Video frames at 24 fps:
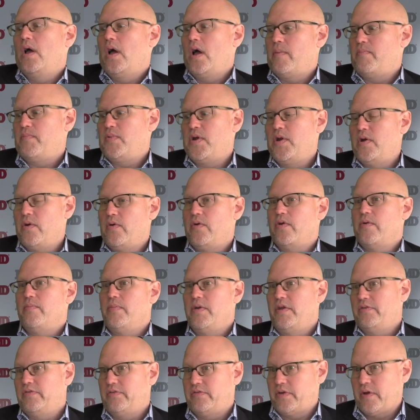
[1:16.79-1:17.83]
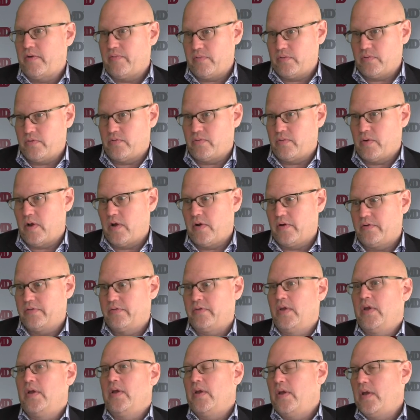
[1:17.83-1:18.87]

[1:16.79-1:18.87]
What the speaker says: appear to be several drugs